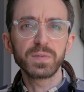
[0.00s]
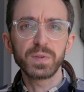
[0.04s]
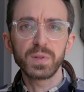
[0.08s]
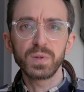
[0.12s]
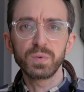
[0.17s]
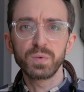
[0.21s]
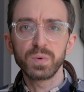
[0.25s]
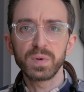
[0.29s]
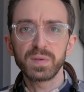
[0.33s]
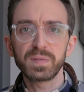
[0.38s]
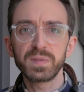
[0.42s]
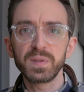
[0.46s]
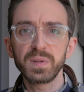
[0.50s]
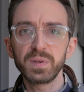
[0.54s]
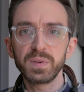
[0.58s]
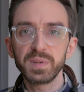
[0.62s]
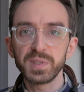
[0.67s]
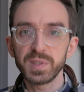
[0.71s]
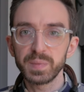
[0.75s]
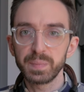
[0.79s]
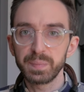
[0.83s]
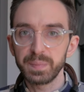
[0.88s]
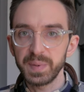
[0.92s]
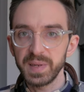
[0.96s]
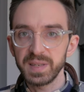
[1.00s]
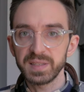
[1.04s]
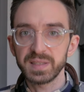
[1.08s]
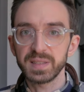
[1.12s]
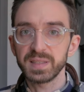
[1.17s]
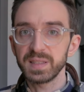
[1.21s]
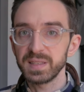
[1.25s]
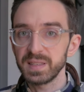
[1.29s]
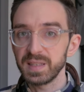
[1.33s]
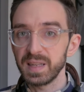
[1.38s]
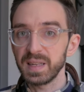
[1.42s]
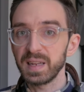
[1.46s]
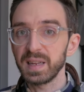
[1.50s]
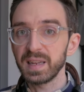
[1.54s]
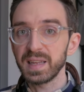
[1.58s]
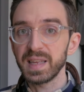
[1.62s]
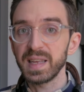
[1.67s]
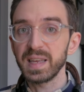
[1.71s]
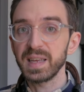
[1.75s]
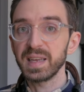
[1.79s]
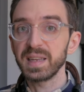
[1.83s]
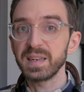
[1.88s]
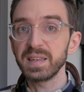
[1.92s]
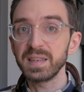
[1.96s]
for the workflow as best that I
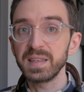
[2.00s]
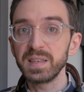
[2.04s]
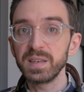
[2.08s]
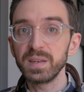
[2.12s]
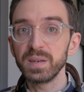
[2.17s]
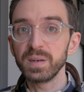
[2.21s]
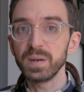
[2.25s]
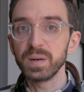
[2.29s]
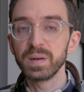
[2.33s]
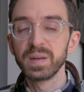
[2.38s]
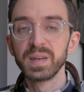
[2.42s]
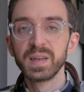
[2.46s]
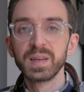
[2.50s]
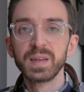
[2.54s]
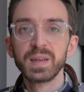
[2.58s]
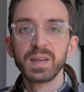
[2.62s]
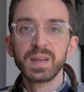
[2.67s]
can here.